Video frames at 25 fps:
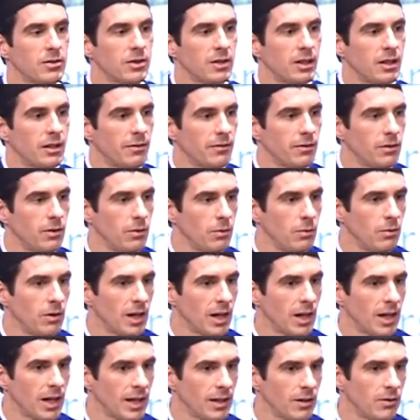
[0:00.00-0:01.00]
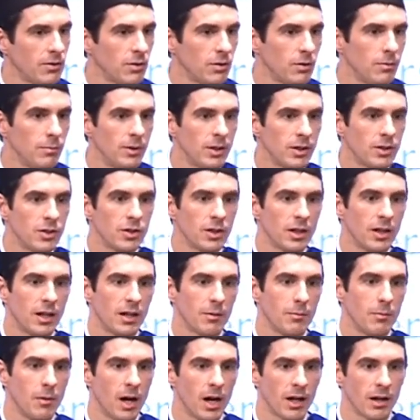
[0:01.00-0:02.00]
if you rely too much on
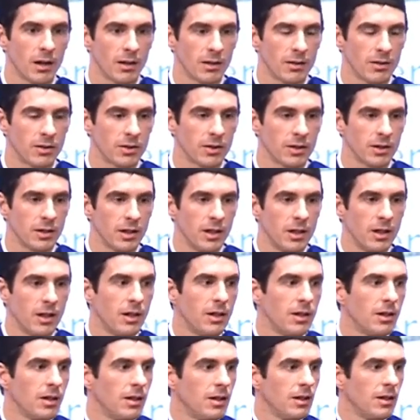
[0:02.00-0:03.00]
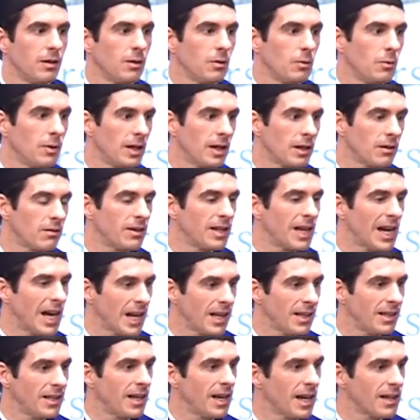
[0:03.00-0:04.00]
models, well,
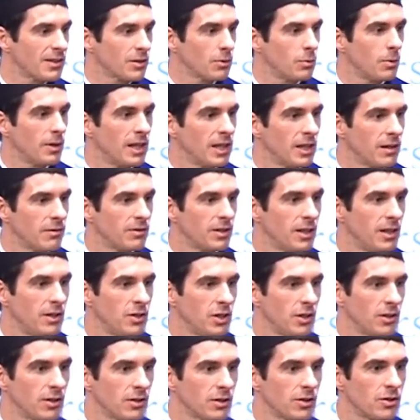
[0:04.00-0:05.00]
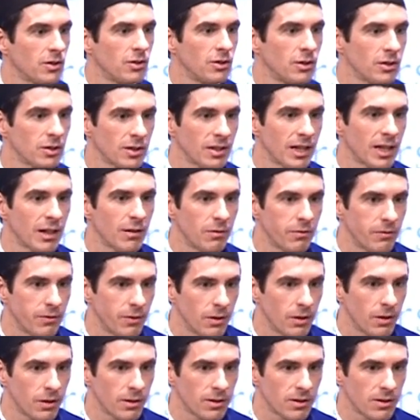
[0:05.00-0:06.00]
reality has a way of teaching us just how
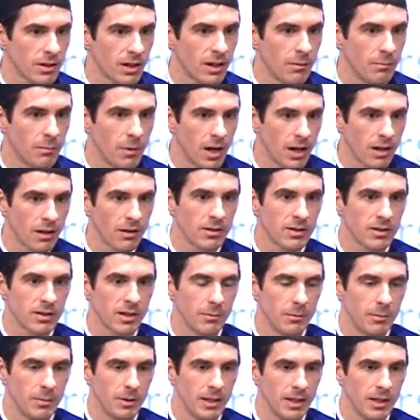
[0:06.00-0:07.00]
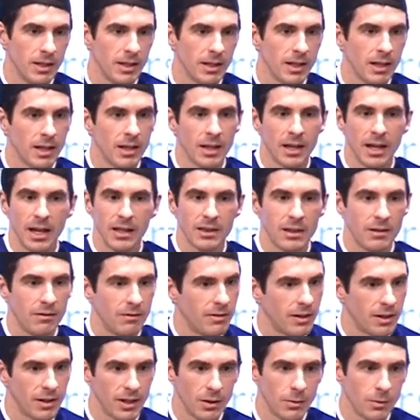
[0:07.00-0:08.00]
false our models can be at the
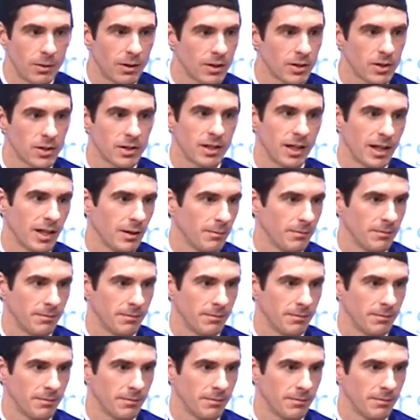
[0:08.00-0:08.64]
very worst time.